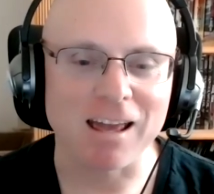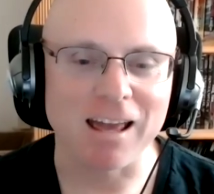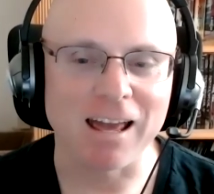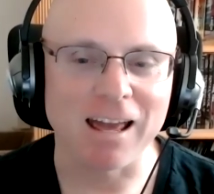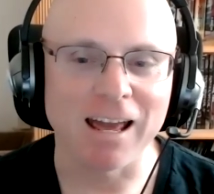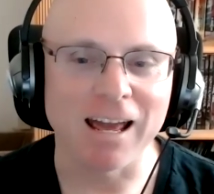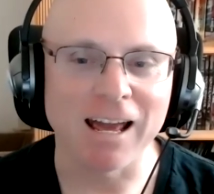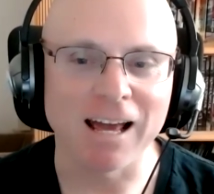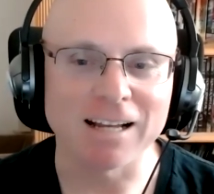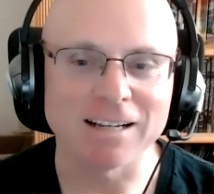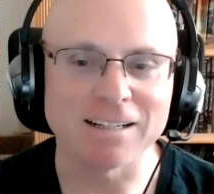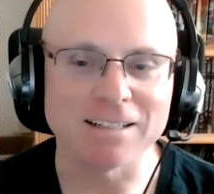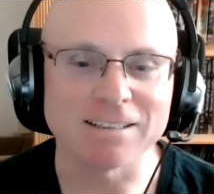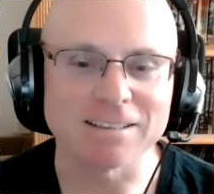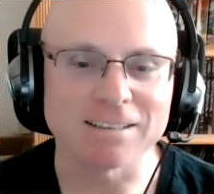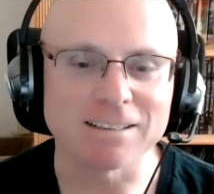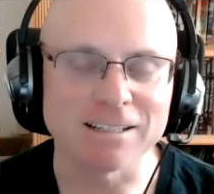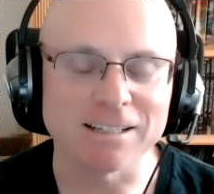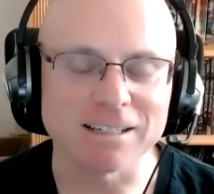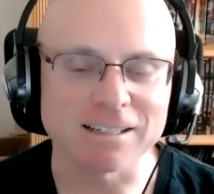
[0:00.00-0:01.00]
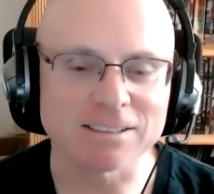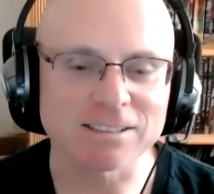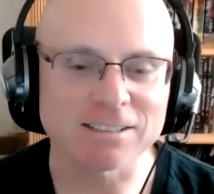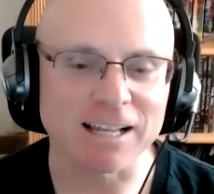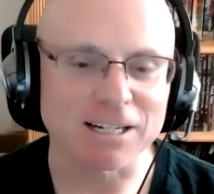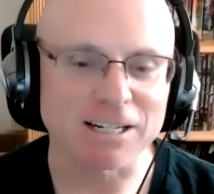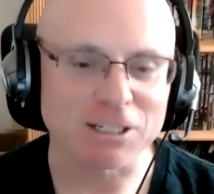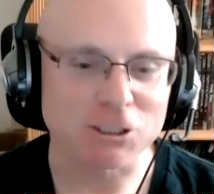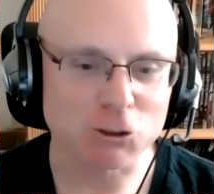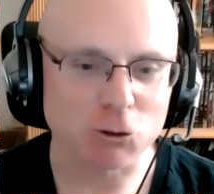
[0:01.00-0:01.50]
and the
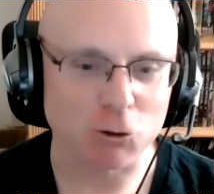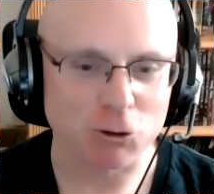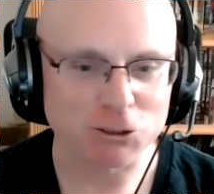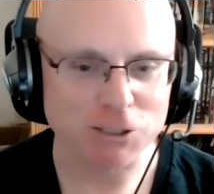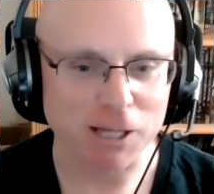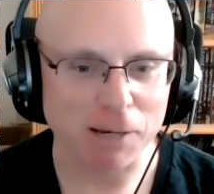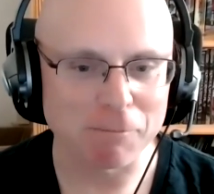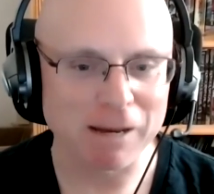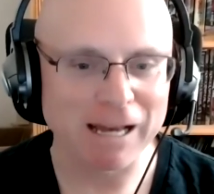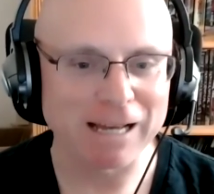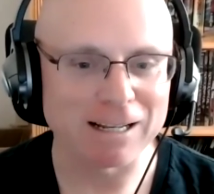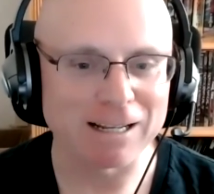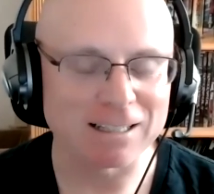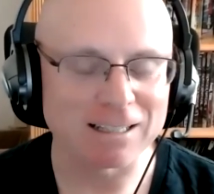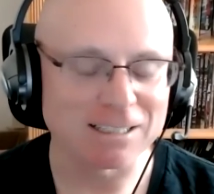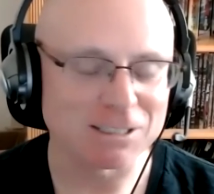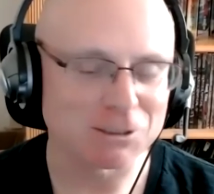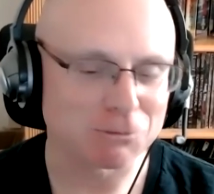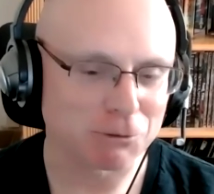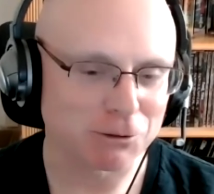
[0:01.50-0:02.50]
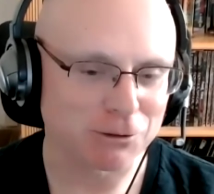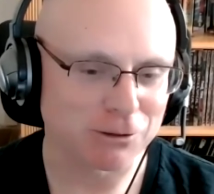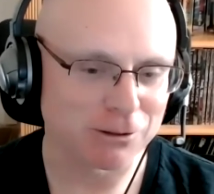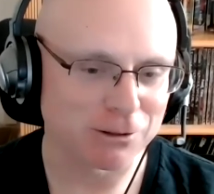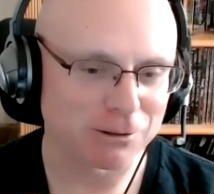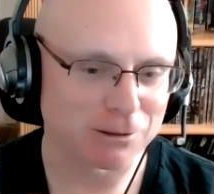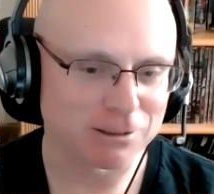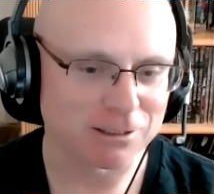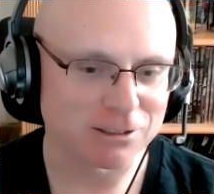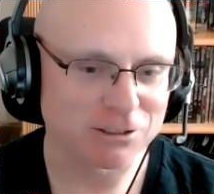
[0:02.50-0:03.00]
aesthetic choice I made, at least with
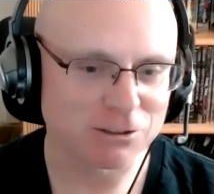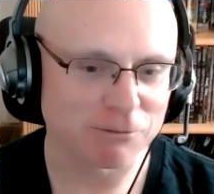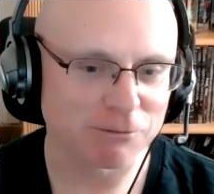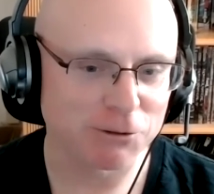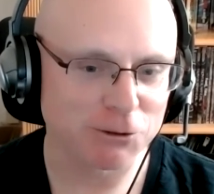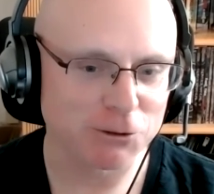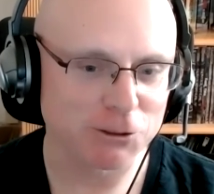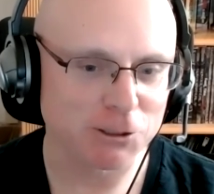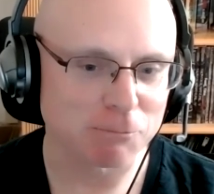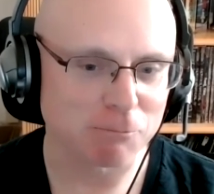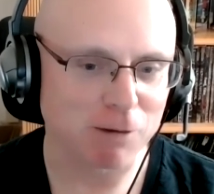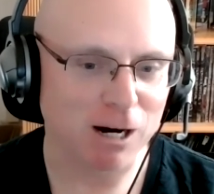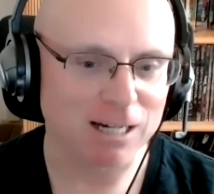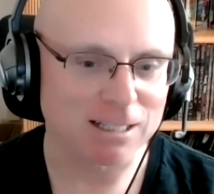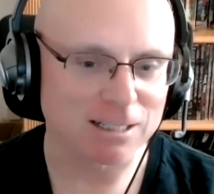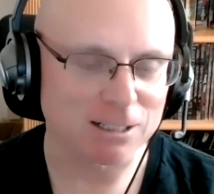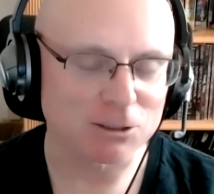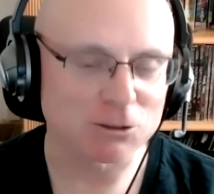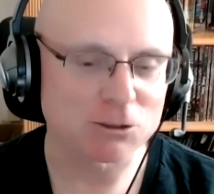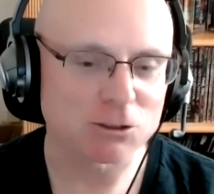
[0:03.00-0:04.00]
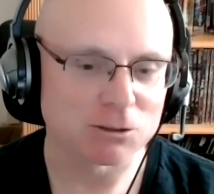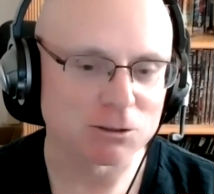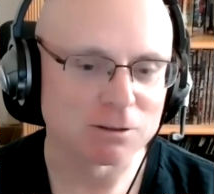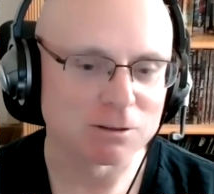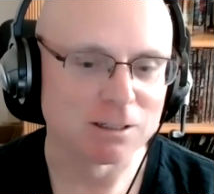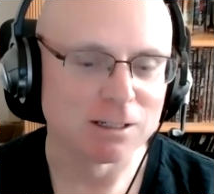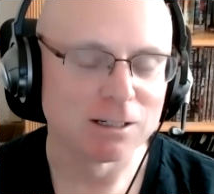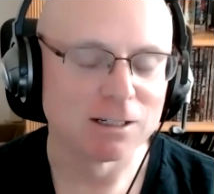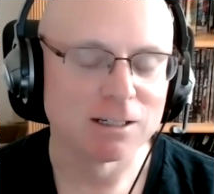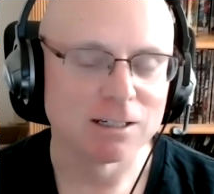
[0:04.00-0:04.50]
the civilian models,
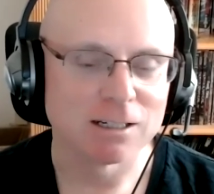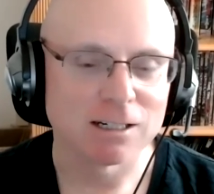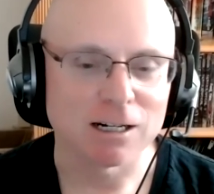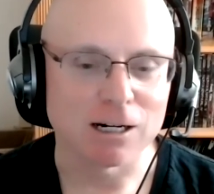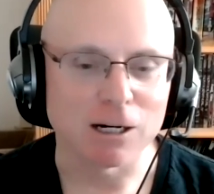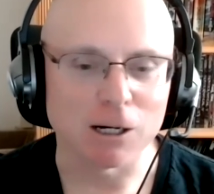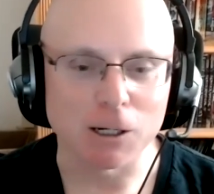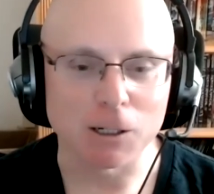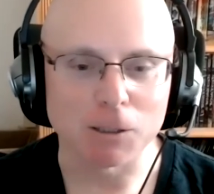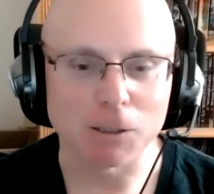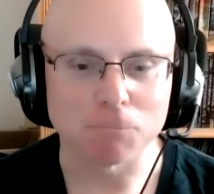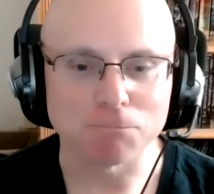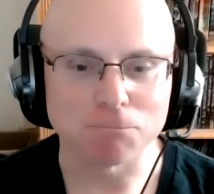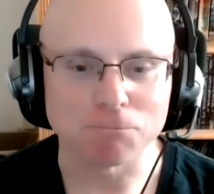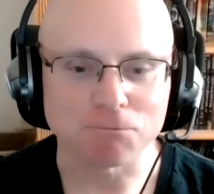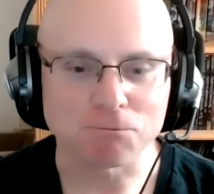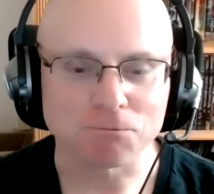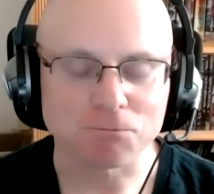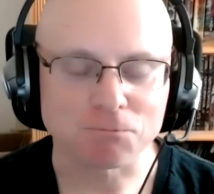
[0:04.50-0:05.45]
um,